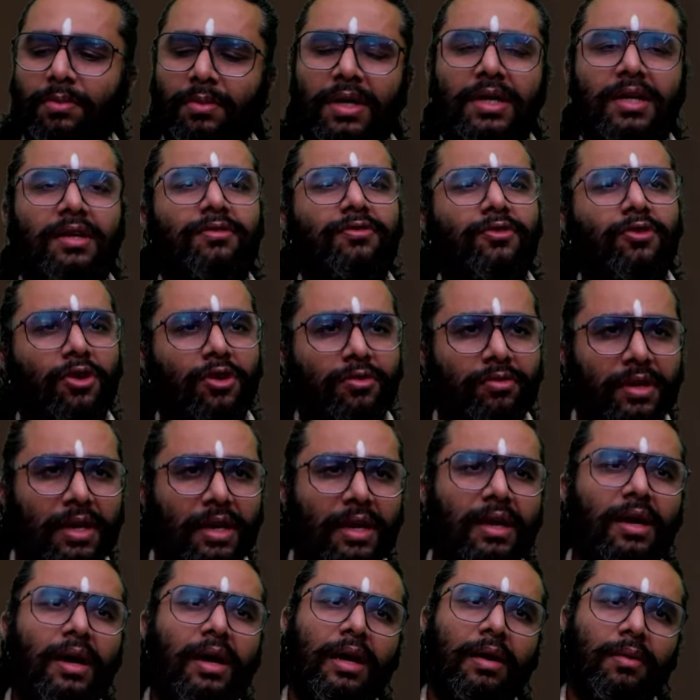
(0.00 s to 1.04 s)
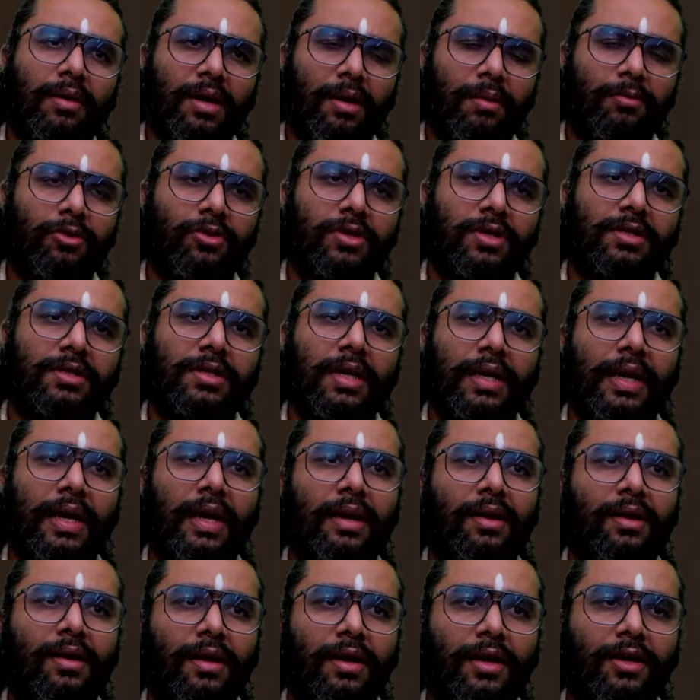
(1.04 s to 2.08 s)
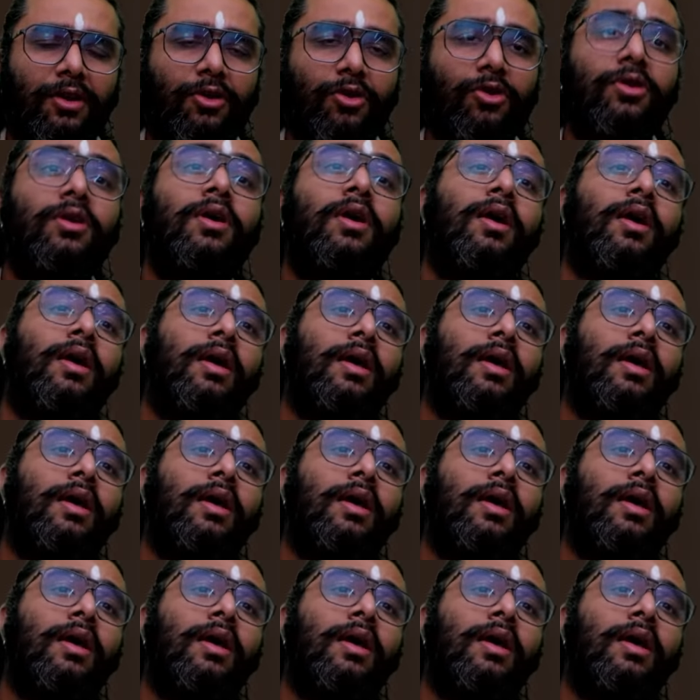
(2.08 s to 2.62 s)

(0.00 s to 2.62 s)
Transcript: but if not, we'll come to these again later on.